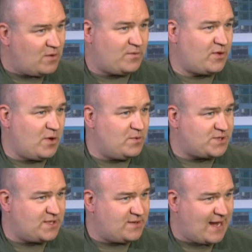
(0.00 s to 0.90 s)
over the
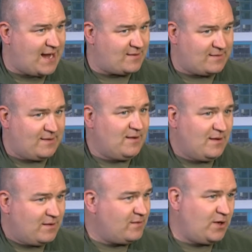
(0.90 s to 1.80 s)
ocean that,
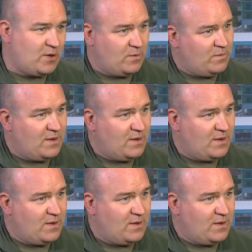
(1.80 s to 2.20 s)
you know,